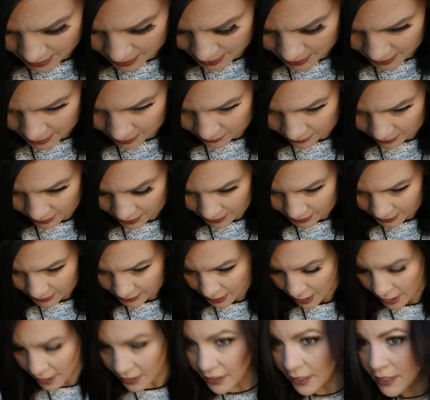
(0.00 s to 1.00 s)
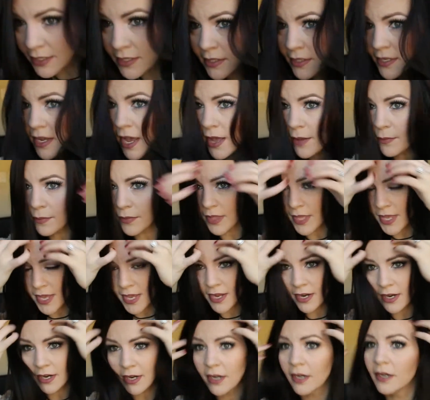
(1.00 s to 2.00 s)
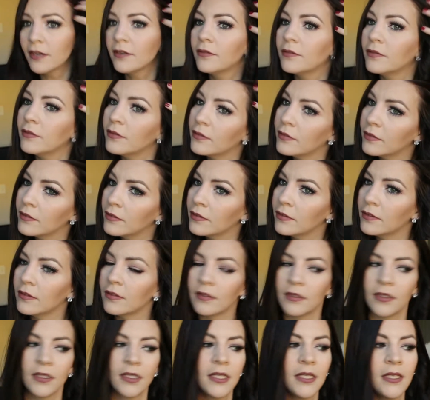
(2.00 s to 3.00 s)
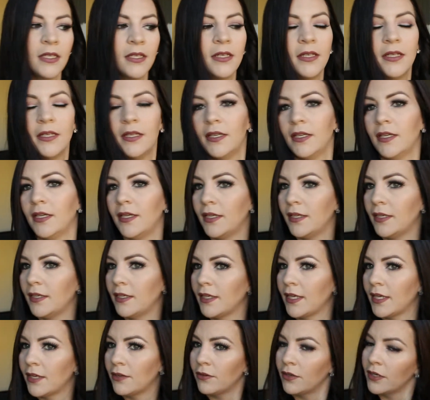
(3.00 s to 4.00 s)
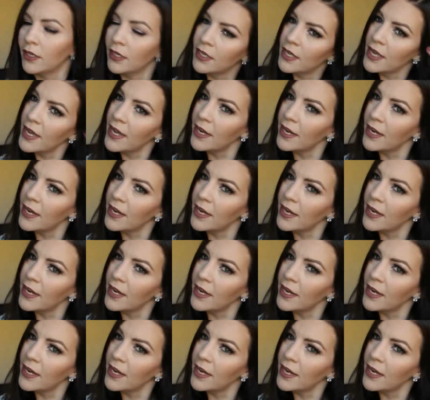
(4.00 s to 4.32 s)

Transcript: And then we're going to start this top layer. And again, we're going to